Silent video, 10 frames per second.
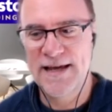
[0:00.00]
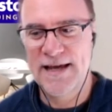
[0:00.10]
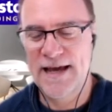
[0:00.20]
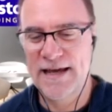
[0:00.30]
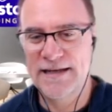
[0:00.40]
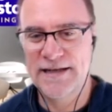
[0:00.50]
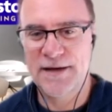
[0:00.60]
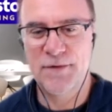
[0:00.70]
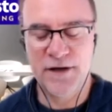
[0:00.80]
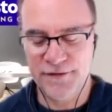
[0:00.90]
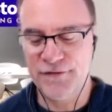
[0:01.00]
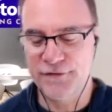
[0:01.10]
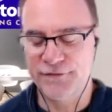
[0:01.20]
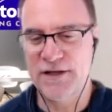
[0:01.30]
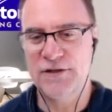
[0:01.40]
And um, I got a few
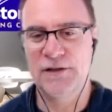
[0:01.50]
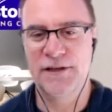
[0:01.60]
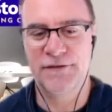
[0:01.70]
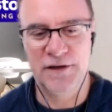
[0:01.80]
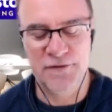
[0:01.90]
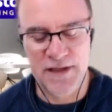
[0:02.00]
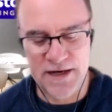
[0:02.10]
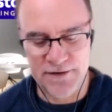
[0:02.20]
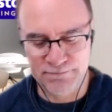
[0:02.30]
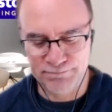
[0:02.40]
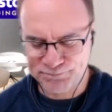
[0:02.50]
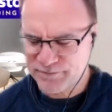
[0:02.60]
friends who lived over there, and